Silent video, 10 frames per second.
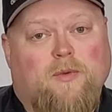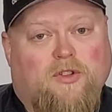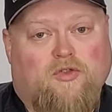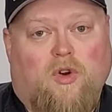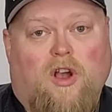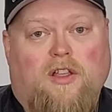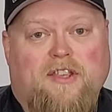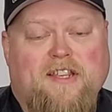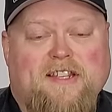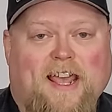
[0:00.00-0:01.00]
will draw
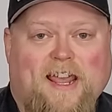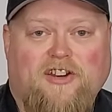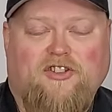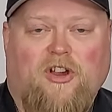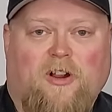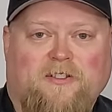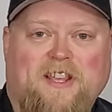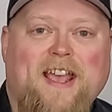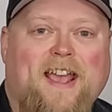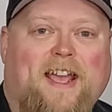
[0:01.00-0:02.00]
these age cards,
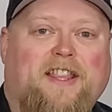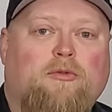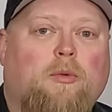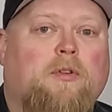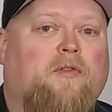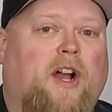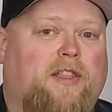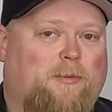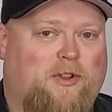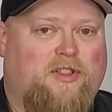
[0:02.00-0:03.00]
and they will
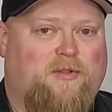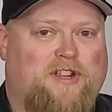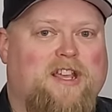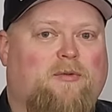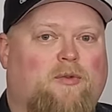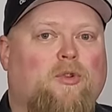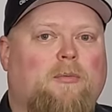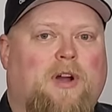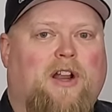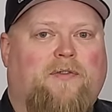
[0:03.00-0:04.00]
provide them with unique rule
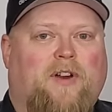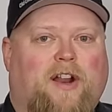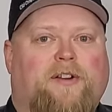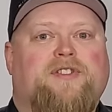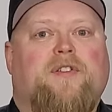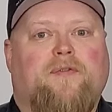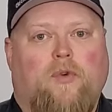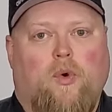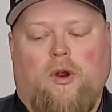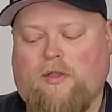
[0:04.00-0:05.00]
modifiers
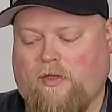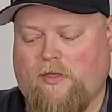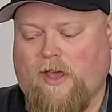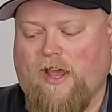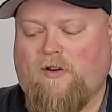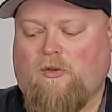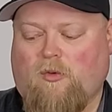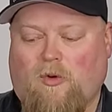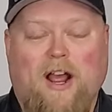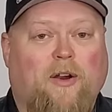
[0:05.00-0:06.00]
for that
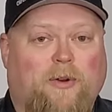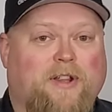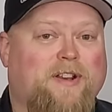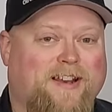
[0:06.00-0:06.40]
round.